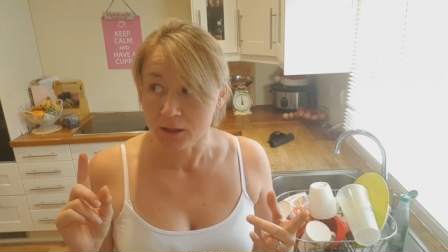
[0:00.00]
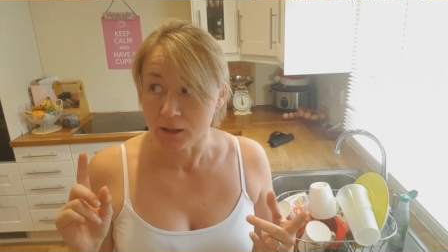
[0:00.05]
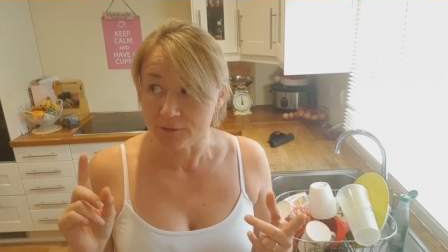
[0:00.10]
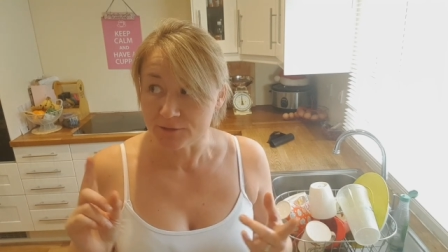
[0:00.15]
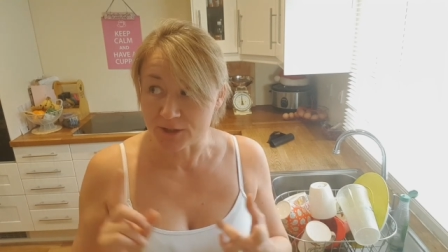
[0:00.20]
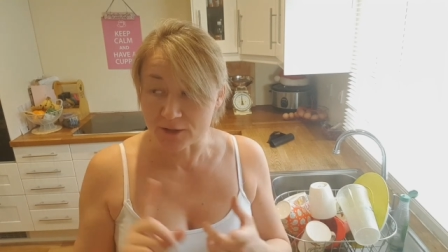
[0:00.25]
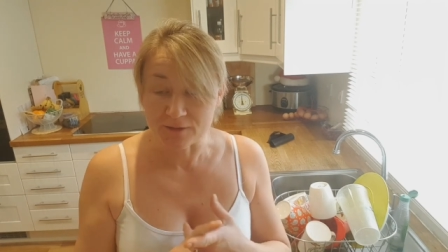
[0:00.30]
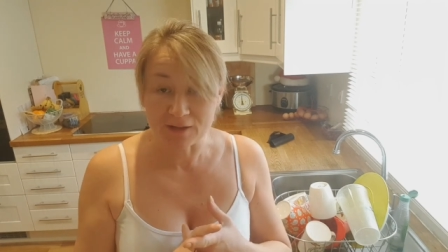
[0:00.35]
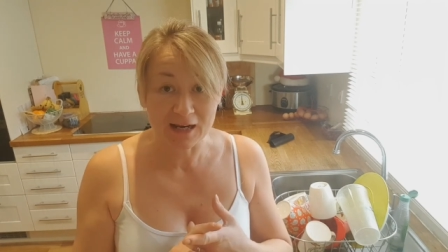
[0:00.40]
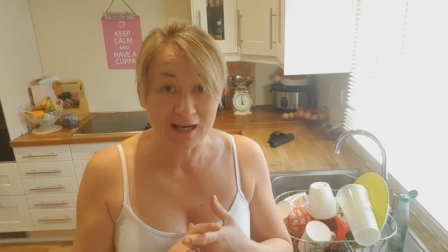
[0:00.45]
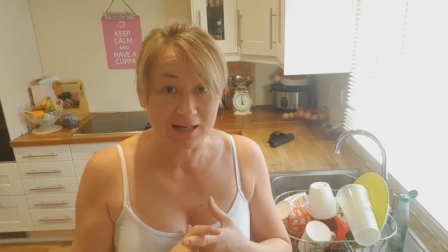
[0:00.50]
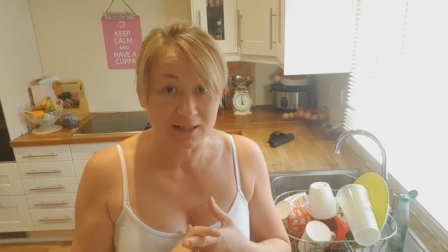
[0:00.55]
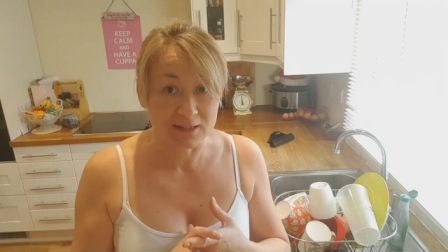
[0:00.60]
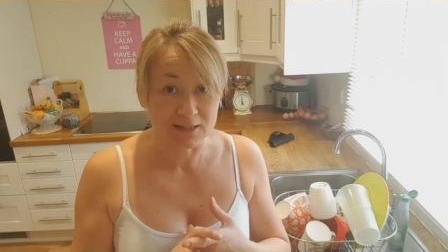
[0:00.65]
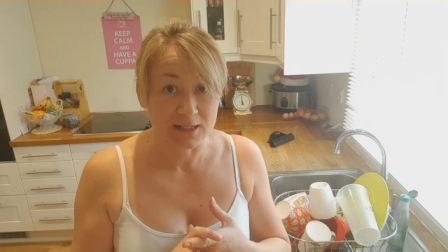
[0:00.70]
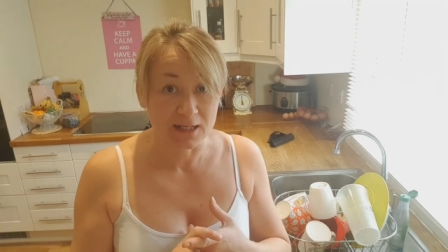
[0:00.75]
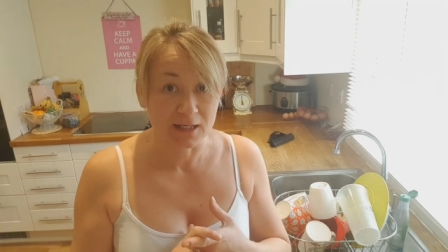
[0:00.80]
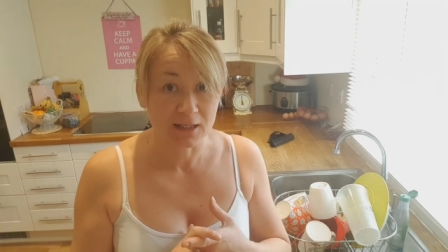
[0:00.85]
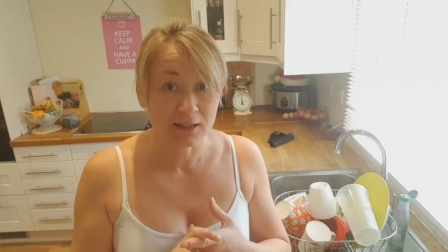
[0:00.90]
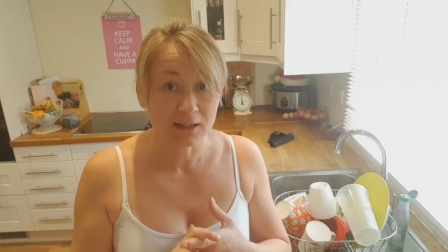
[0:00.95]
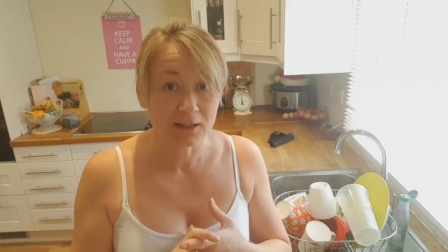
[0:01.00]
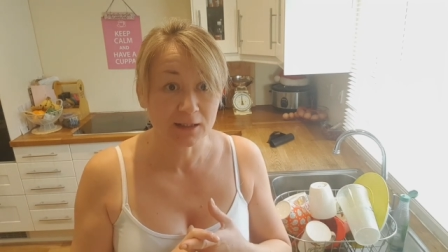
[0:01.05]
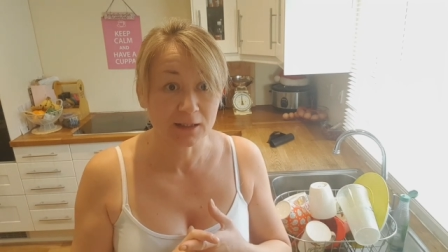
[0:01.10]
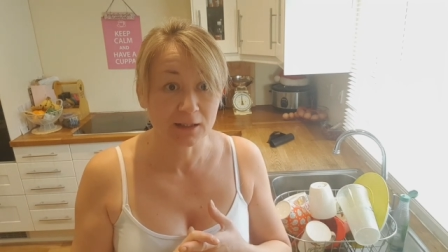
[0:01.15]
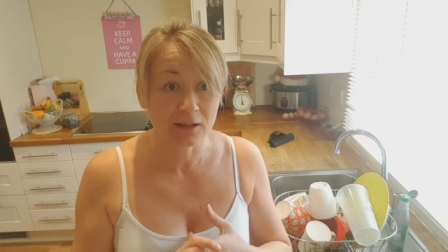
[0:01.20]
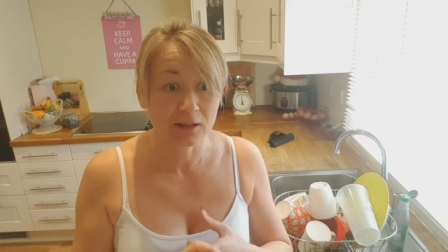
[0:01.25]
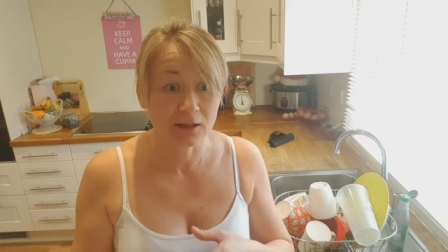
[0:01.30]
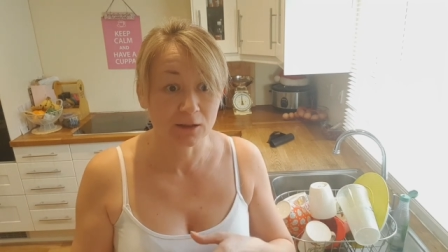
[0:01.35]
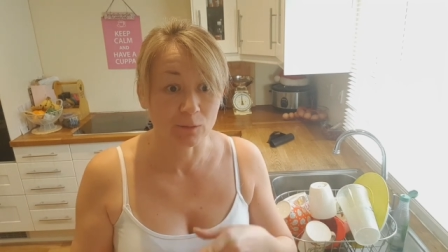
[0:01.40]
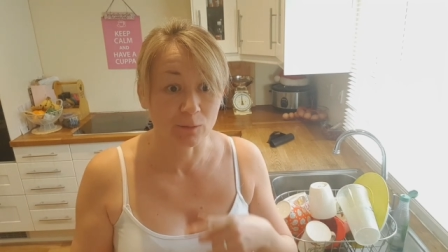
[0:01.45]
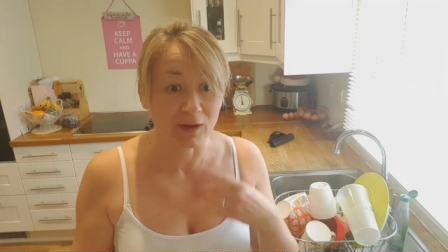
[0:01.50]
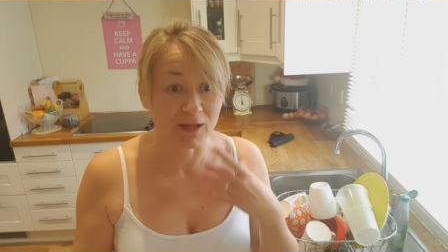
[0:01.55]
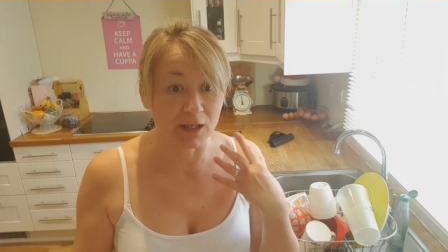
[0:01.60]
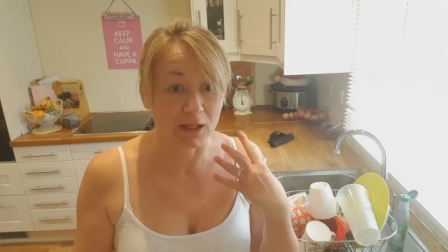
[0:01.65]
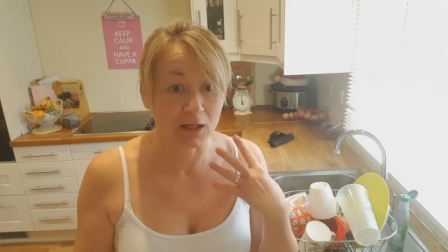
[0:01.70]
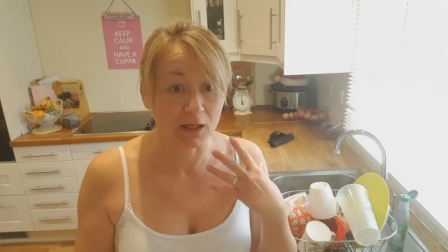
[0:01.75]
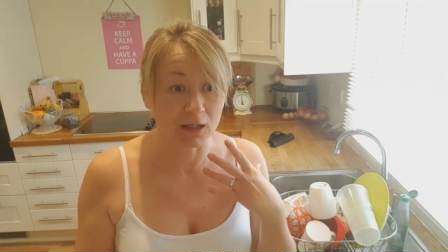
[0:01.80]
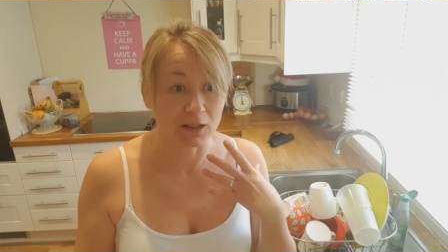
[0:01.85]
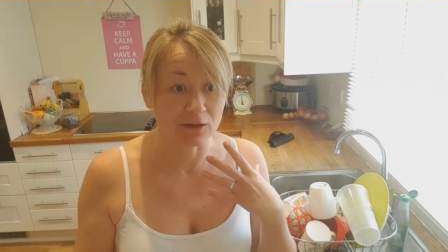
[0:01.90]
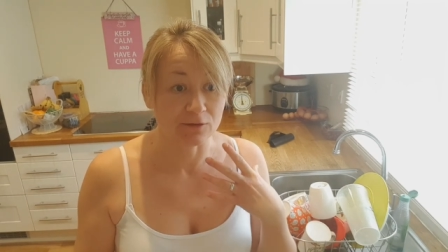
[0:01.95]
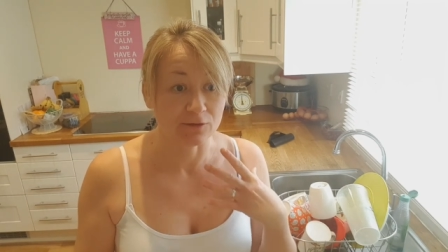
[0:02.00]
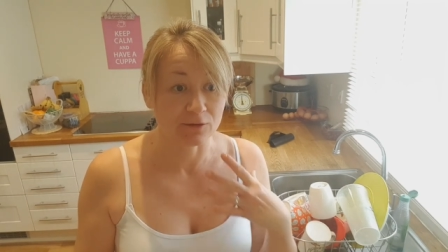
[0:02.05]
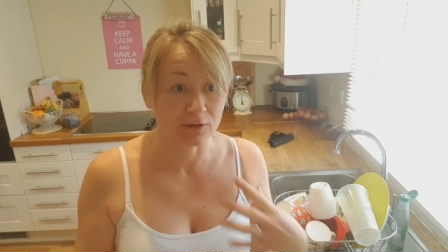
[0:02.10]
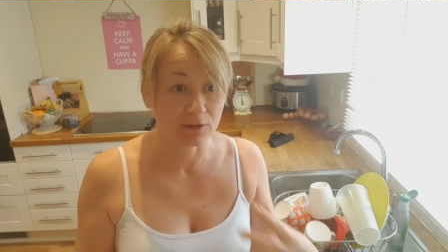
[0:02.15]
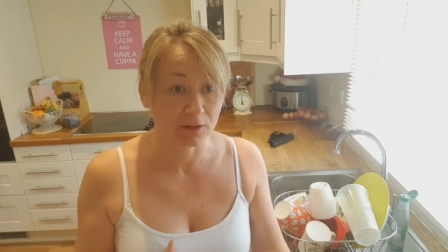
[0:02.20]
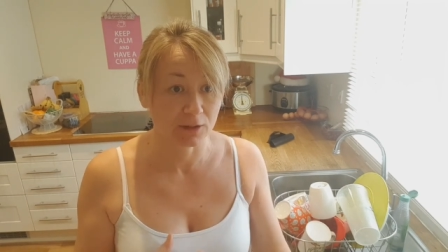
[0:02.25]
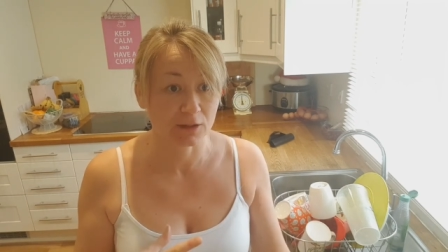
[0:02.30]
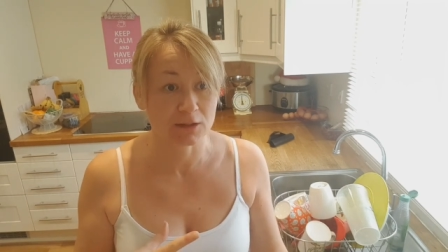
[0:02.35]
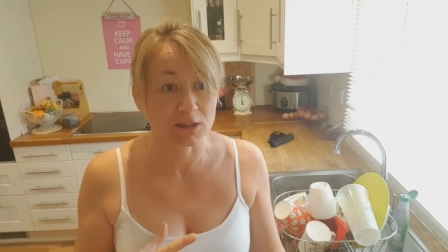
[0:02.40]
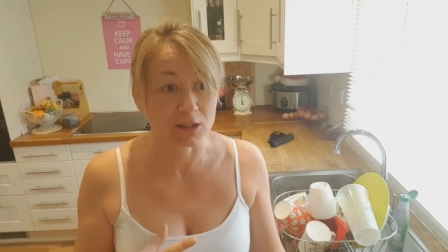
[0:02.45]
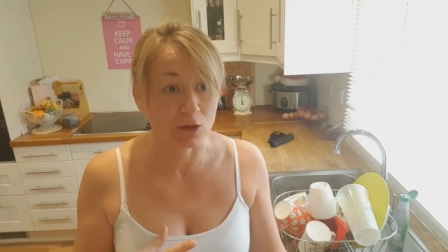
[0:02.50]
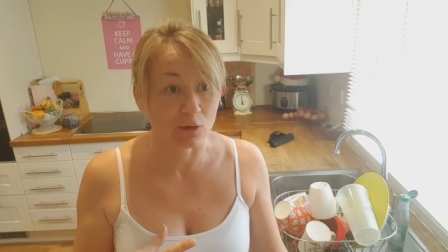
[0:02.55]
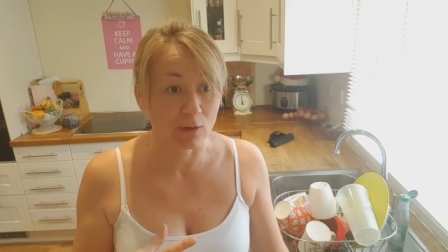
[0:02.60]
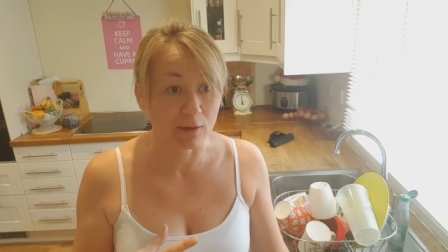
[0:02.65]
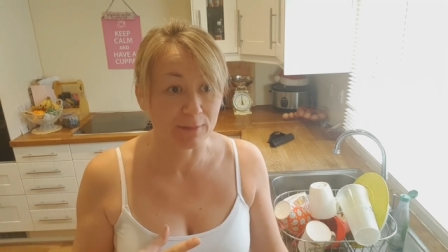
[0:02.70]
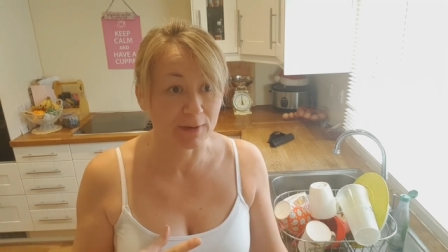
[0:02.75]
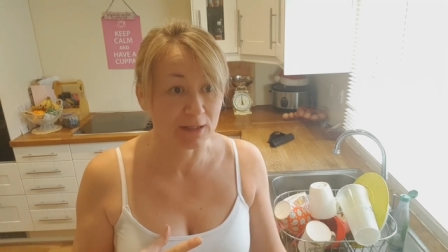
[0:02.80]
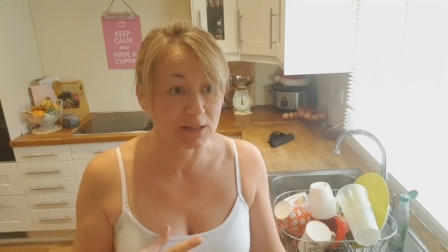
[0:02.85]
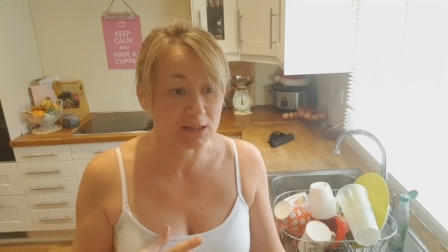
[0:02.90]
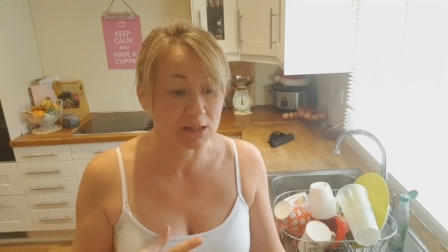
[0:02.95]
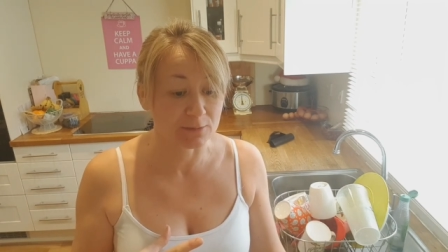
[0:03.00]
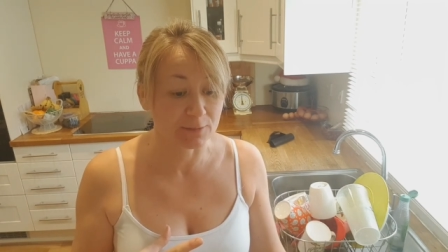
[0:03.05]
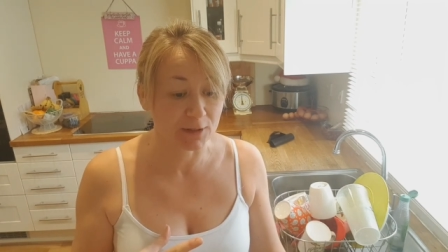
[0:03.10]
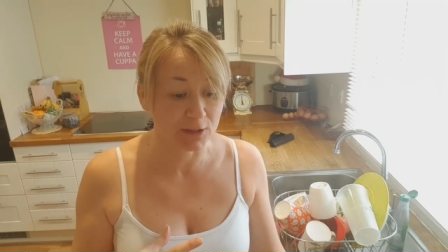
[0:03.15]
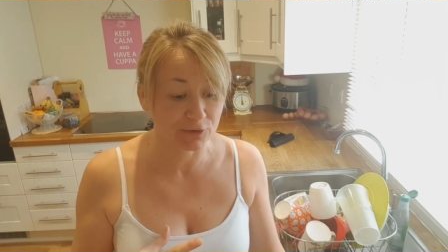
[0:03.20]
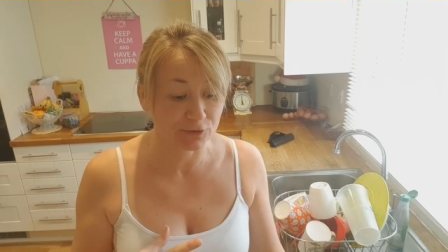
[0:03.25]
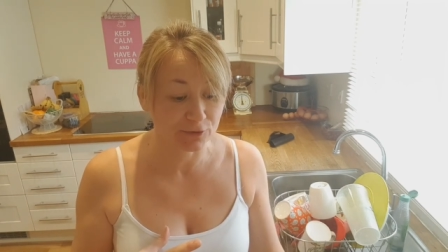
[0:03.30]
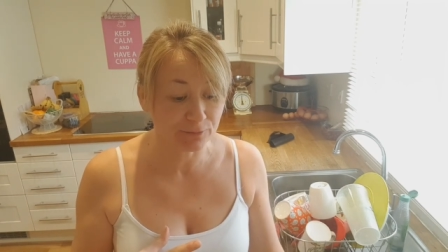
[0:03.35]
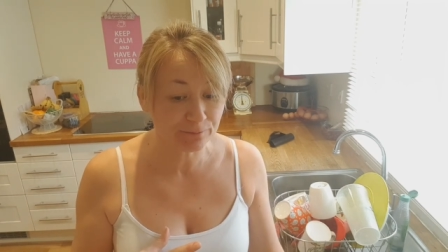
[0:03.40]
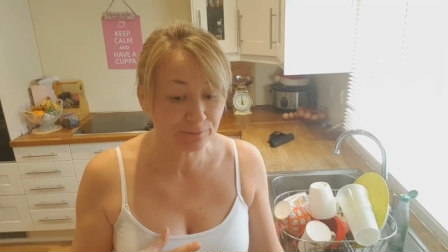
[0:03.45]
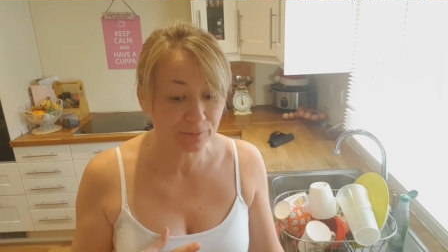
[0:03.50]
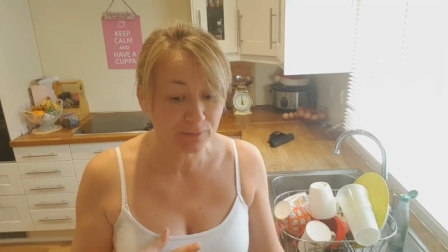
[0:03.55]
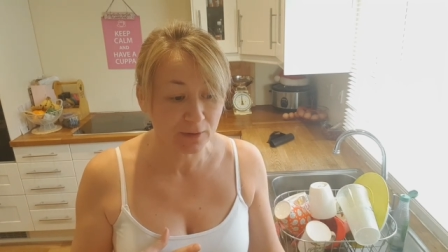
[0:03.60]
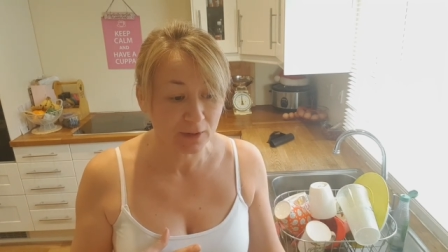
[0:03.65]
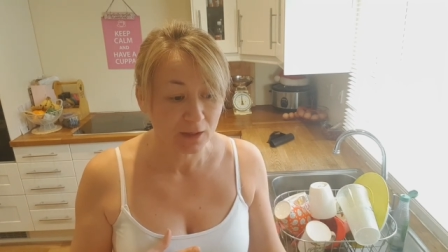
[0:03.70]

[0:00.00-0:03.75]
I've done the landing where he kind of didn't quite make it to the bathroom.